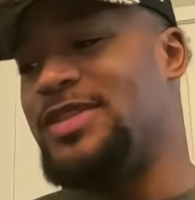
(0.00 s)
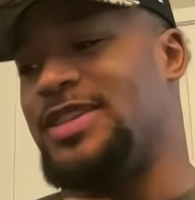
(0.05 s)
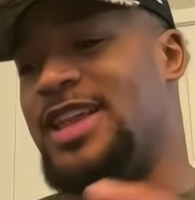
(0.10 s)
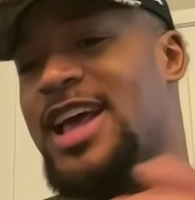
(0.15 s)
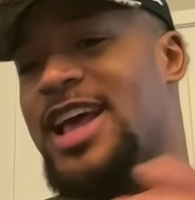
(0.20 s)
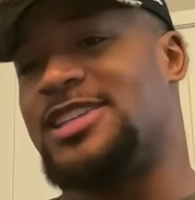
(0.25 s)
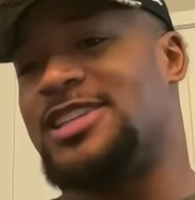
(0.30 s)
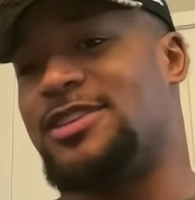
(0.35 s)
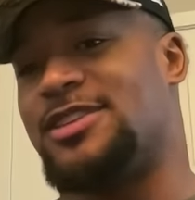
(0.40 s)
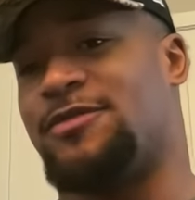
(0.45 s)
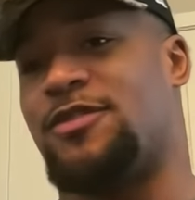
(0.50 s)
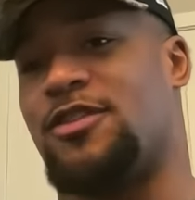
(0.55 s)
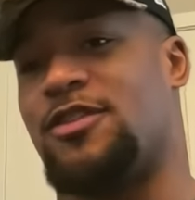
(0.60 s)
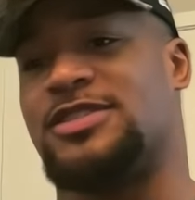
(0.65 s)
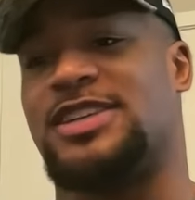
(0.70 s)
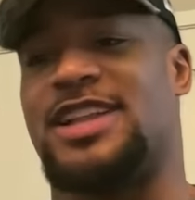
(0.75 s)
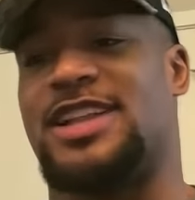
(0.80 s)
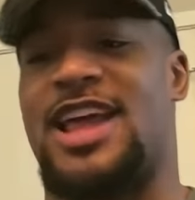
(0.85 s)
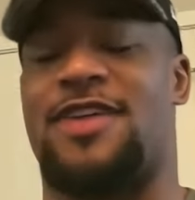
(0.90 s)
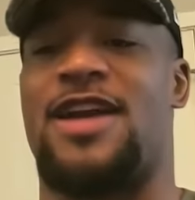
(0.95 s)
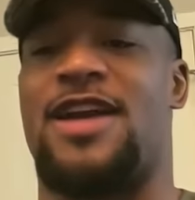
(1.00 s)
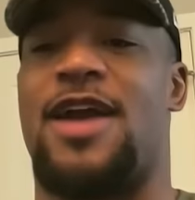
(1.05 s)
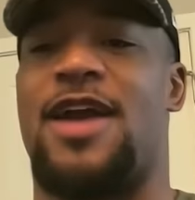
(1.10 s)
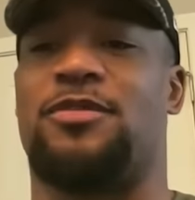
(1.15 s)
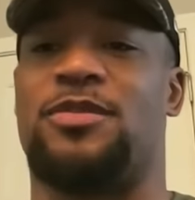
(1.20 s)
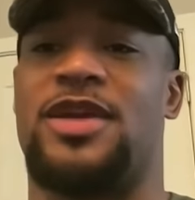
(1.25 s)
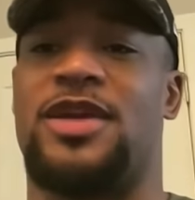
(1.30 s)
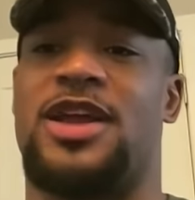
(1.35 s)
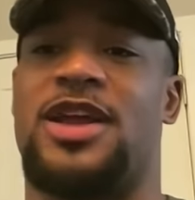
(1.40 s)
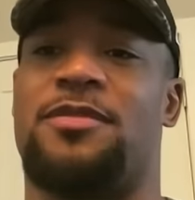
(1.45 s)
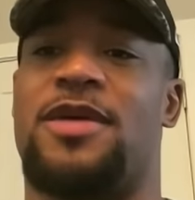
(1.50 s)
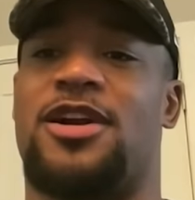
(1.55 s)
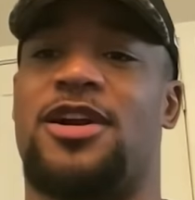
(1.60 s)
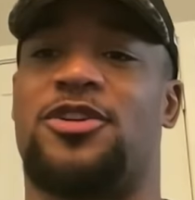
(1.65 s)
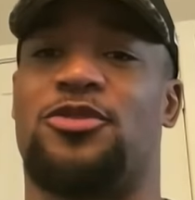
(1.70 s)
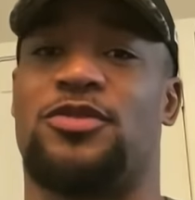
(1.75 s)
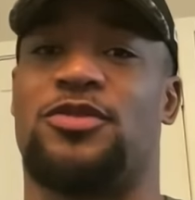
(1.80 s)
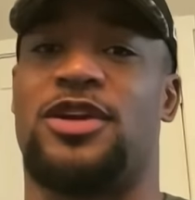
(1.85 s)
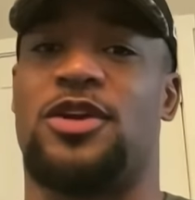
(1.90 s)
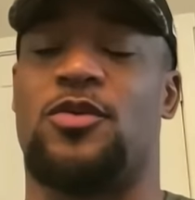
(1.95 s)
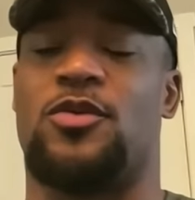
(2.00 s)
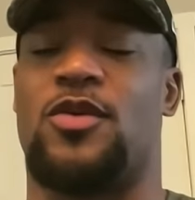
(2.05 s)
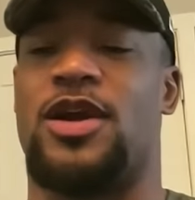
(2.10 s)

that's the first thing that ever happened to me in my career